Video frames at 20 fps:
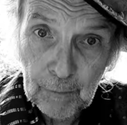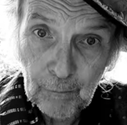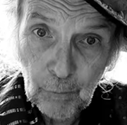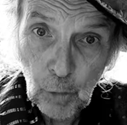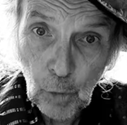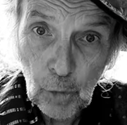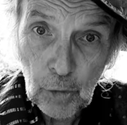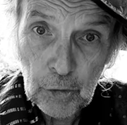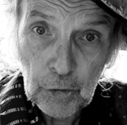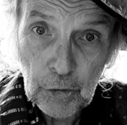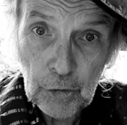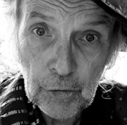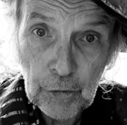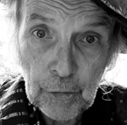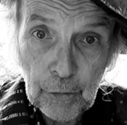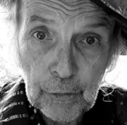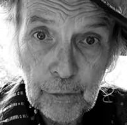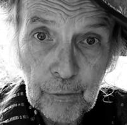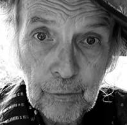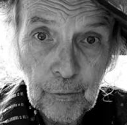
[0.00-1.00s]

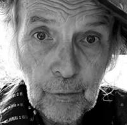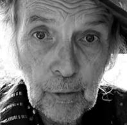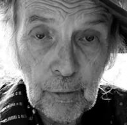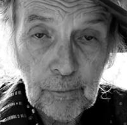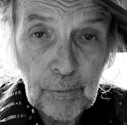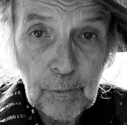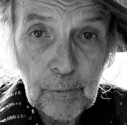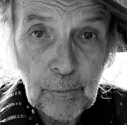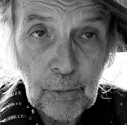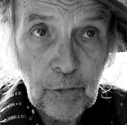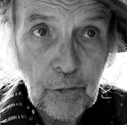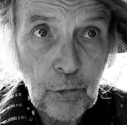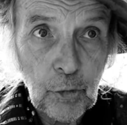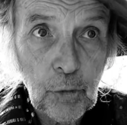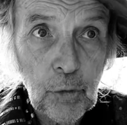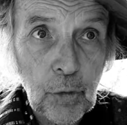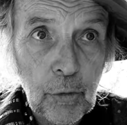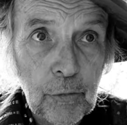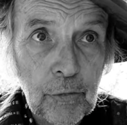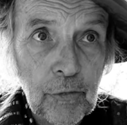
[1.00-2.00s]
voyeurs from
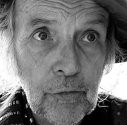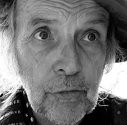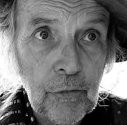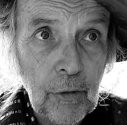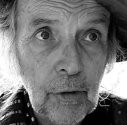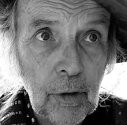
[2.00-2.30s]
Mestuj,